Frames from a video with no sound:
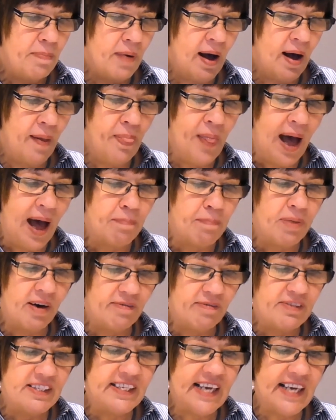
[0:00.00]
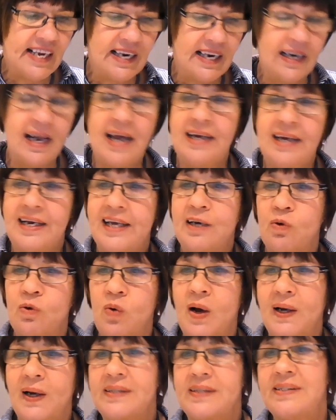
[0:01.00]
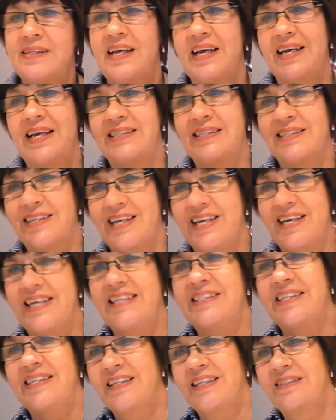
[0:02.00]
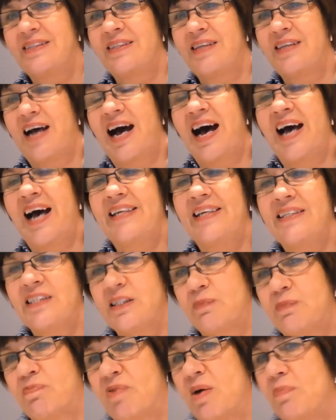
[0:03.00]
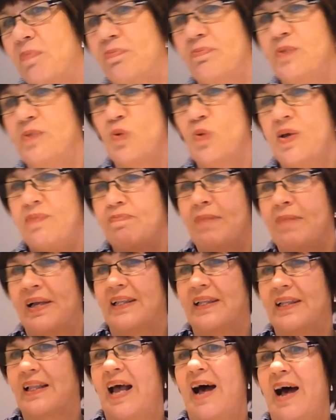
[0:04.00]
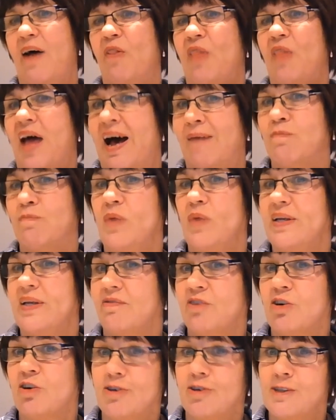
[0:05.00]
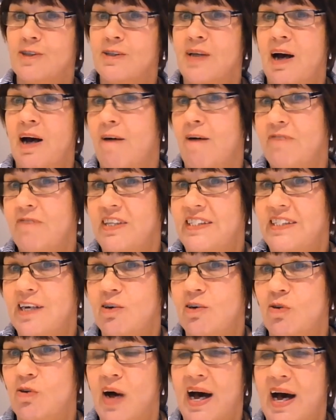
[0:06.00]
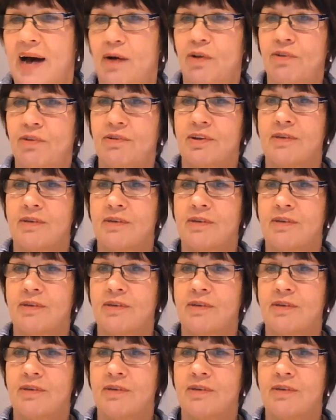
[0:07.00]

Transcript: And that poverty and inequality is leading to heightened problems with mental health and with, of course, our physical health.